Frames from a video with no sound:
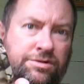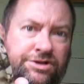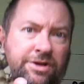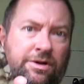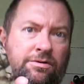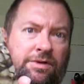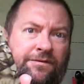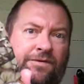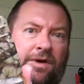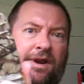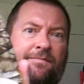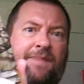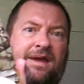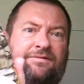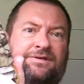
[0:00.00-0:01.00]
So if you had
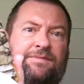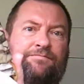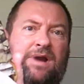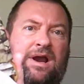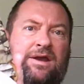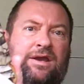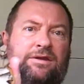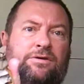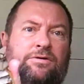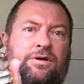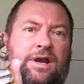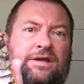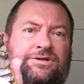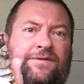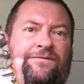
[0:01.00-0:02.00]
a mounting bracket, you
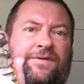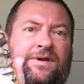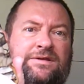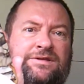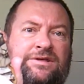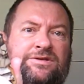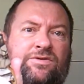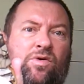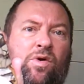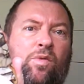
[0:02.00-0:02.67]
could actually fix this to a